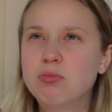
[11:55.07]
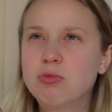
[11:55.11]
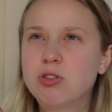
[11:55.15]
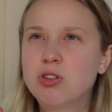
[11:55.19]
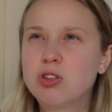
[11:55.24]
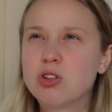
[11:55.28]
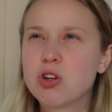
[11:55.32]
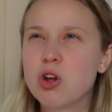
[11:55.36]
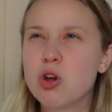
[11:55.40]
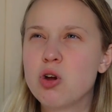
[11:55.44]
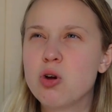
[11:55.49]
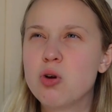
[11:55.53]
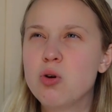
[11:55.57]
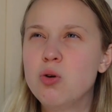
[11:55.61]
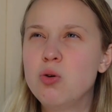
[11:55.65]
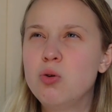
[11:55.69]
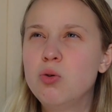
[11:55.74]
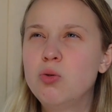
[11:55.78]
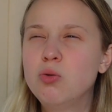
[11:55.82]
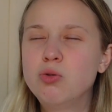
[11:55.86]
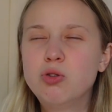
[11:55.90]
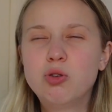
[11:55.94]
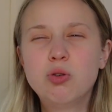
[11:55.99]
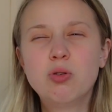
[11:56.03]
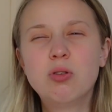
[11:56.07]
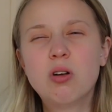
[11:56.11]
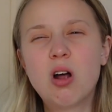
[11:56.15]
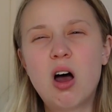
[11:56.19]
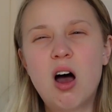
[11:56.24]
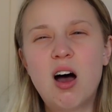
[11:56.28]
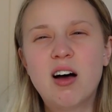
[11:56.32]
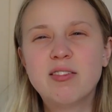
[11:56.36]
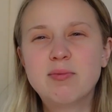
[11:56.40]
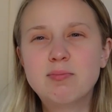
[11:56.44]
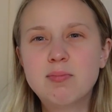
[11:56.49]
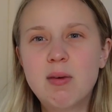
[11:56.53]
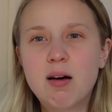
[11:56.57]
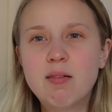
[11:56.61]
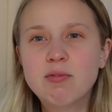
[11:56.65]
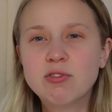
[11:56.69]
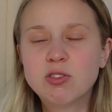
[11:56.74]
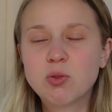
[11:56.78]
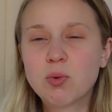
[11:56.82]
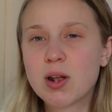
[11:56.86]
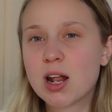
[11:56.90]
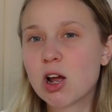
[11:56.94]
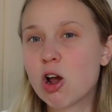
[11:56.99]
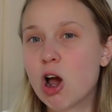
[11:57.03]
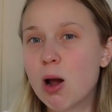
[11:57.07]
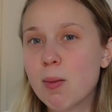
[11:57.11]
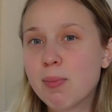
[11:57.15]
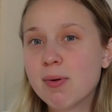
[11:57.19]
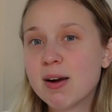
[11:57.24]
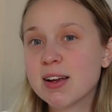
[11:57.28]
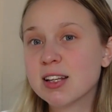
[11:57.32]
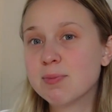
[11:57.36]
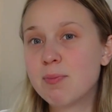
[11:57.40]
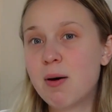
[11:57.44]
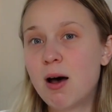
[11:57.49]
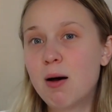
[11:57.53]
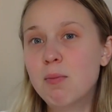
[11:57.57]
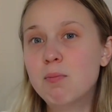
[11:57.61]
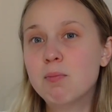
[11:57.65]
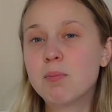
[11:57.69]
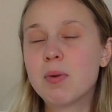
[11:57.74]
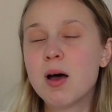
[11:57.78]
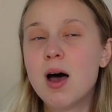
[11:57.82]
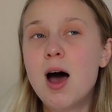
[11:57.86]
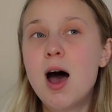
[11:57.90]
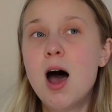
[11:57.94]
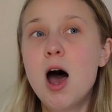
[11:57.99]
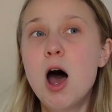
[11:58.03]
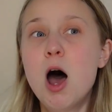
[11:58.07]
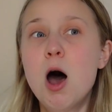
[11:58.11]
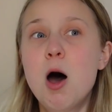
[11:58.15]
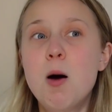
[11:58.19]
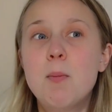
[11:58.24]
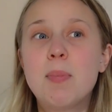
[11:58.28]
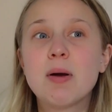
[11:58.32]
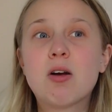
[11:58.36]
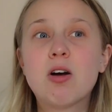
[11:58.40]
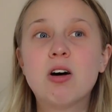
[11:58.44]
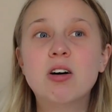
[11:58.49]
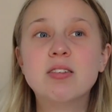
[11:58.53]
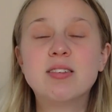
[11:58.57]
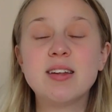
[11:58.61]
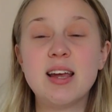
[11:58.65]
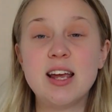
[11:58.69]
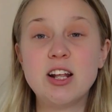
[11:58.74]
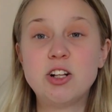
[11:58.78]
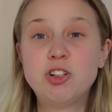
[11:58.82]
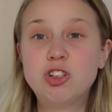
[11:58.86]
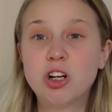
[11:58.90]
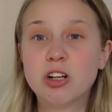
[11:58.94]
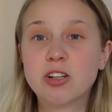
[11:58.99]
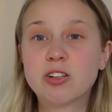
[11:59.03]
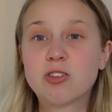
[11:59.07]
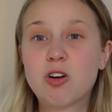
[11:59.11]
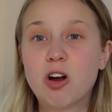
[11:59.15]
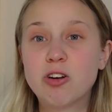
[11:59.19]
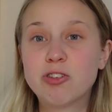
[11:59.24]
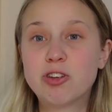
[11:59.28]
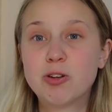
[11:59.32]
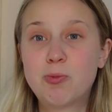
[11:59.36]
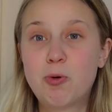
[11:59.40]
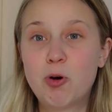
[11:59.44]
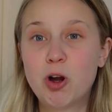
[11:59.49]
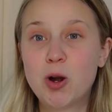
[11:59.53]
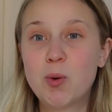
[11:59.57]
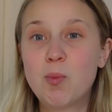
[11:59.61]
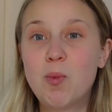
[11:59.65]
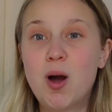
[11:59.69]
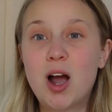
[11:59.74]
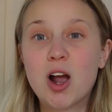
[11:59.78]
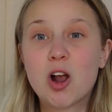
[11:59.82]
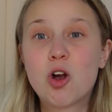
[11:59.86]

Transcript: 2.5 months when I got a breast pump, because it just got to the point where I